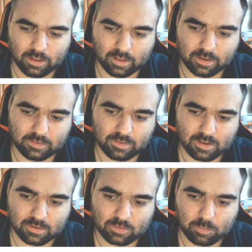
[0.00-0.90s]

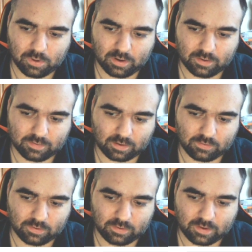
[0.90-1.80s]
exist, but
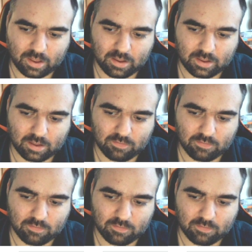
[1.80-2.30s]
essentially take